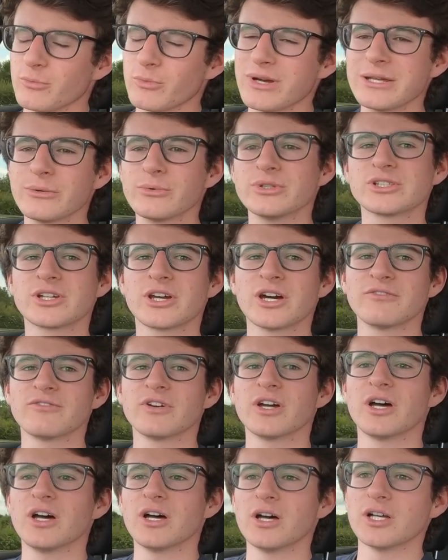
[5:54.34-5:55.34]
when it was kind
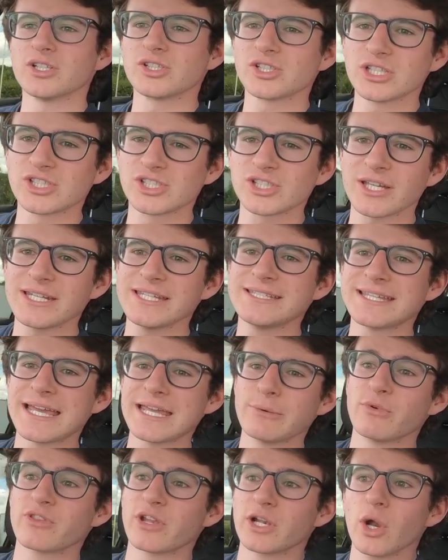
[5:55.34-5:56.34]
of a, a, a sunny
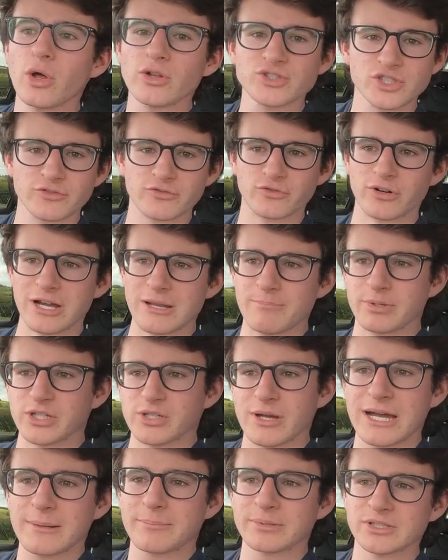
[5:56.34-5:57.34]
day with lots of grit, but
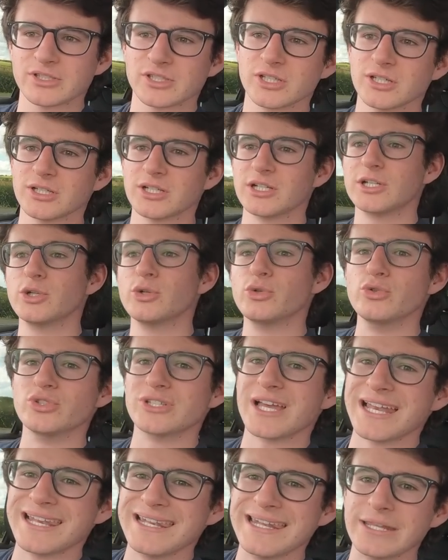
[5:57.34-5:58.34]
you happen to
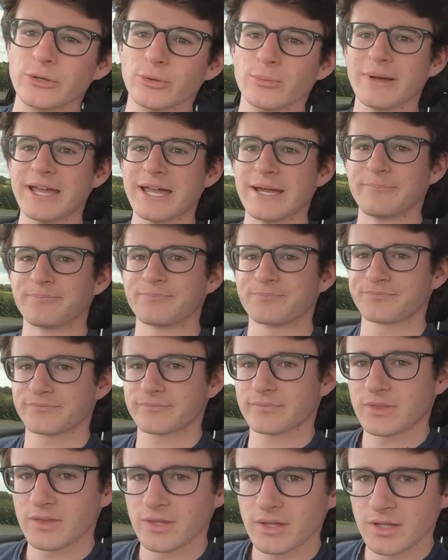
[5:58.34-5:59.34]
lose a little bit.
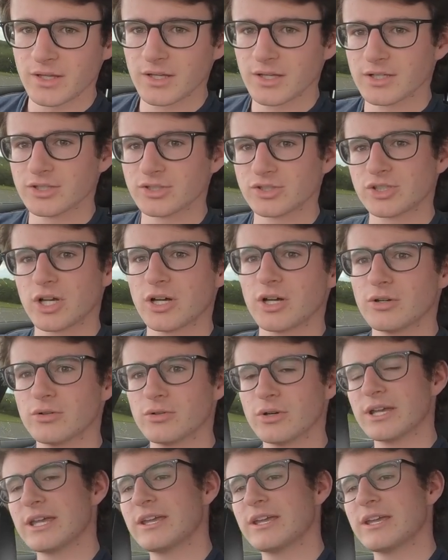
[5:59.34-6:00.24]
So